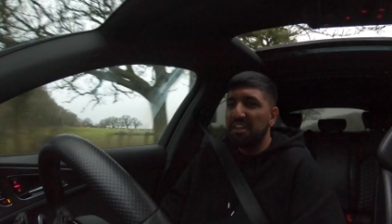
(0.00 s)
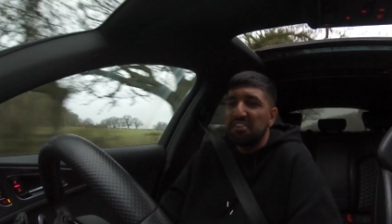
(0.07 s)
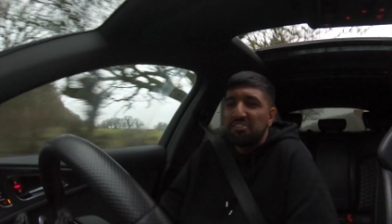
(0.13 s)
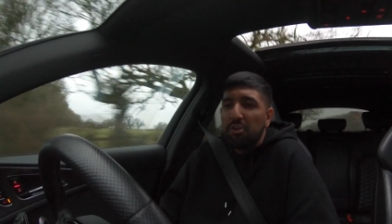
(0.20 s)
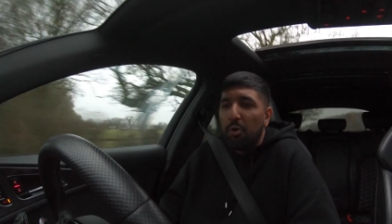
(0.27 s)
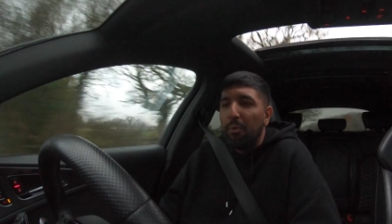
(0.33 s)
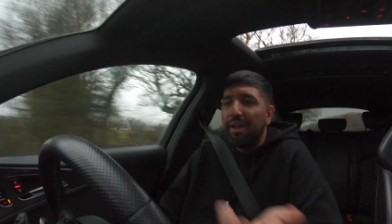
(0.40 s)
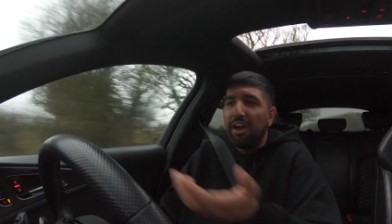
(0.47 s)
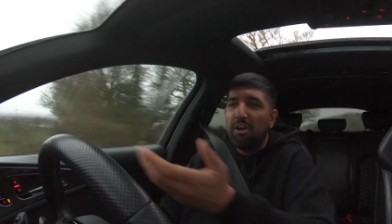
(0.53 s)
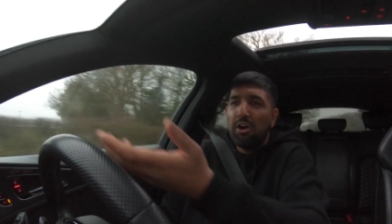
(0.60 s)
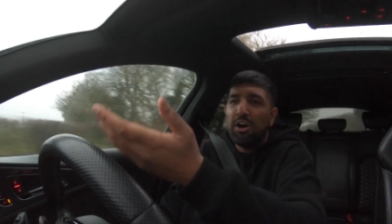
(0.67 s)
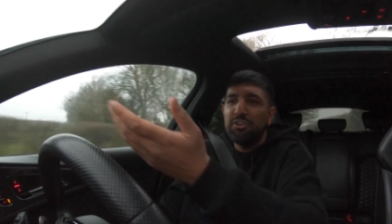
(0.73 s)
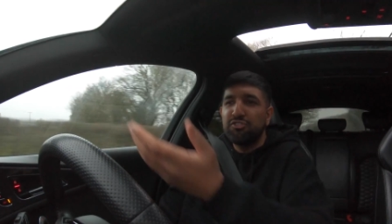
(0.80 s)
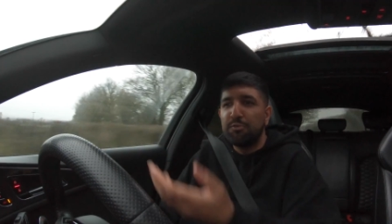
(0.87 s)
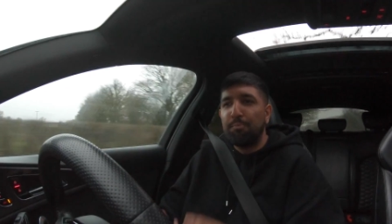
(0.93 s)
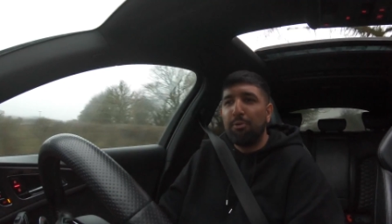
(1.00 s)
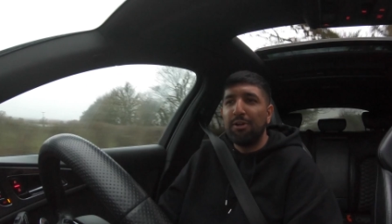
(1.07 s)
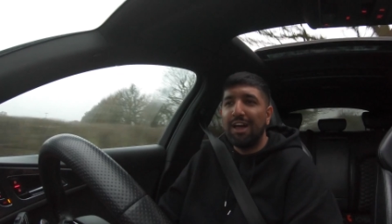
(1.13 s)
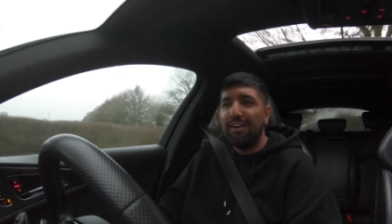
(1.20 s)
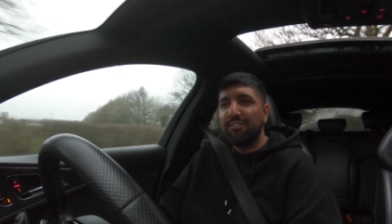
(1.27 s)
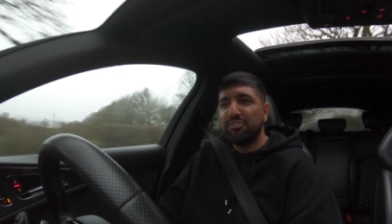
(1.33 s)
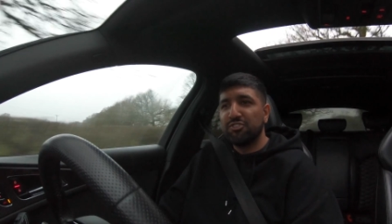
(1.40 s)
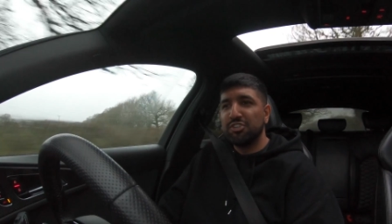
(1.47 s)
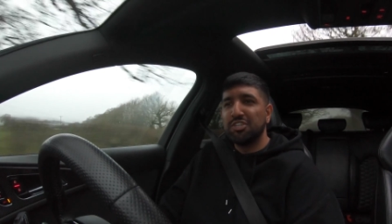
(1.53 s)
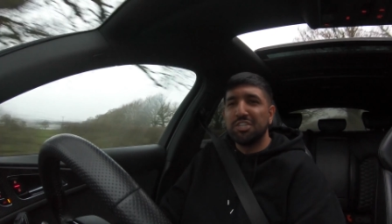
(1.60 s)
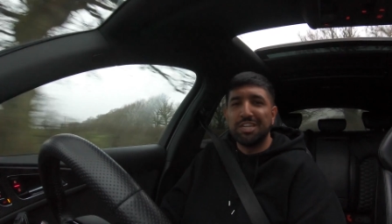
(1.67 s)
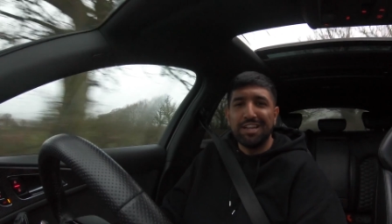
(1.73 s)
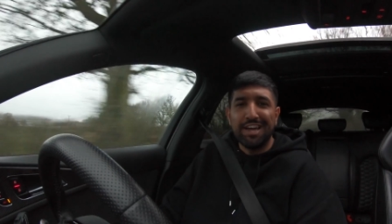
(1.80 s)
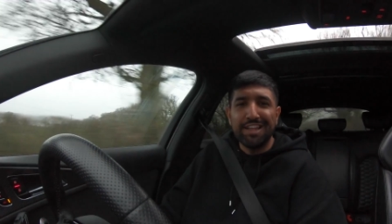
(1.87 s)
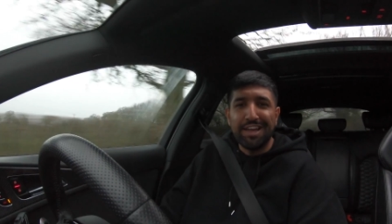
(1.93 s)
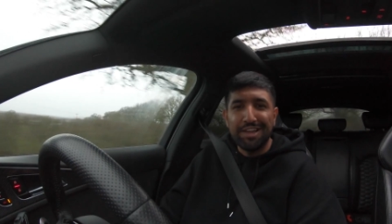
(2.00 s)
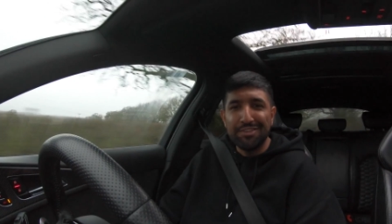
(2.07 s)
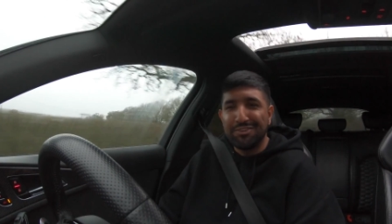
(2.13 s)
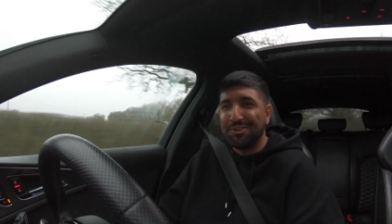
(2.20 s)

There's no way a car should pull out of a junction like that,